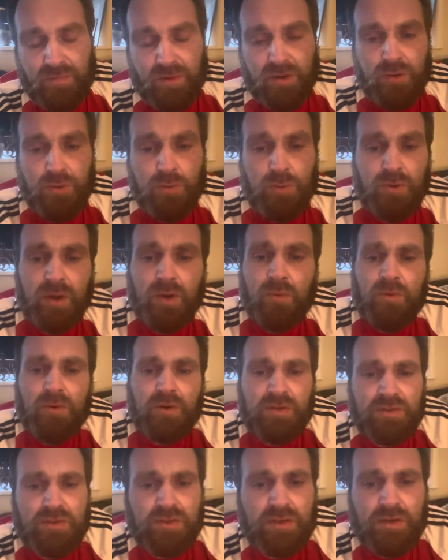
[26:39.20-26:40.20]
Who would I
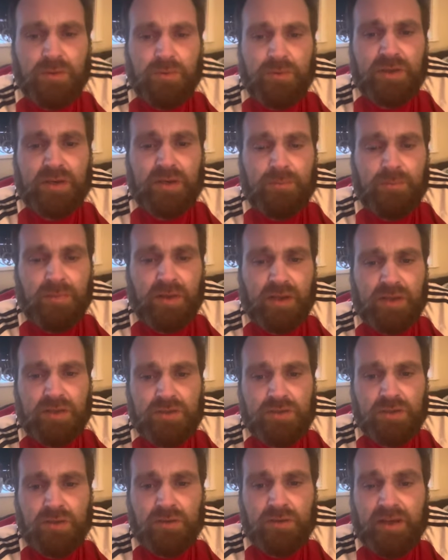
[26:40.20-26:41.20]
want as a New England
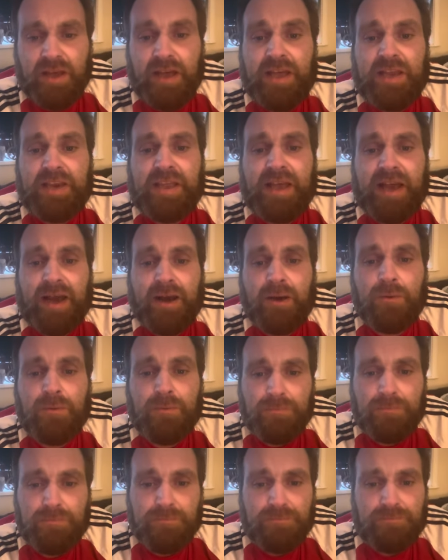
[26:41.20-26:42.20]
manager? Eddie Howe.
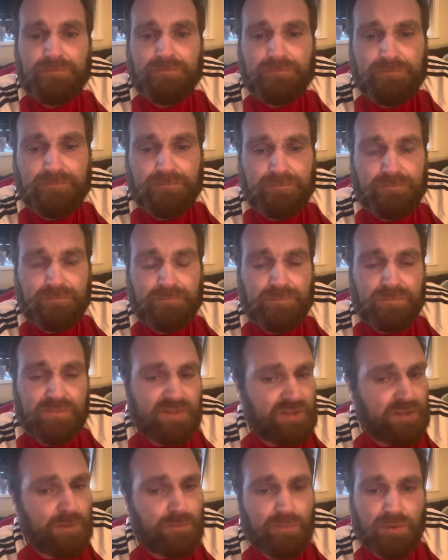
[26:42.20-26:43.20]

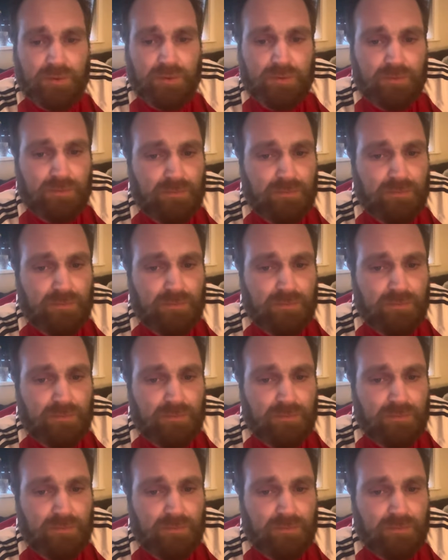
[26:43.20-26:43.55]
Simple.